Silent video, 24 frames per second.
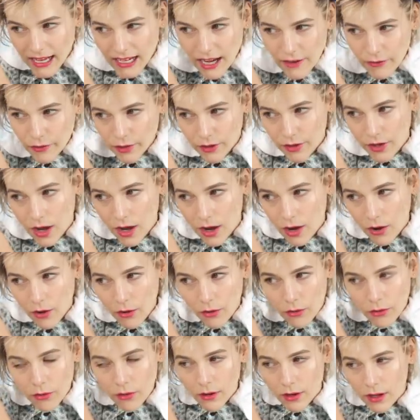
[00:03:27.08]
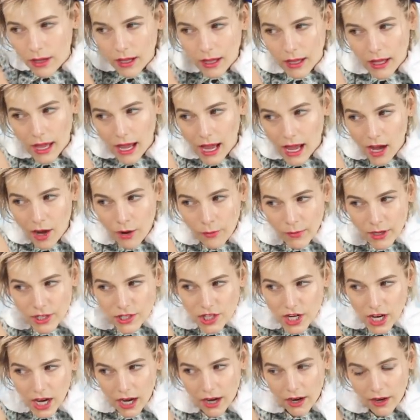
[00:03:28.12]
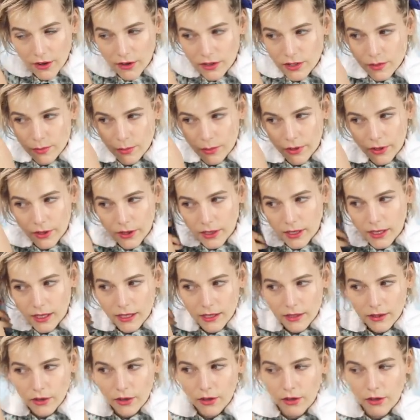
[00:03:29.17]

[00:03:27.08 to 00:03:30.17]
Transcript: I never know how much hair to put in a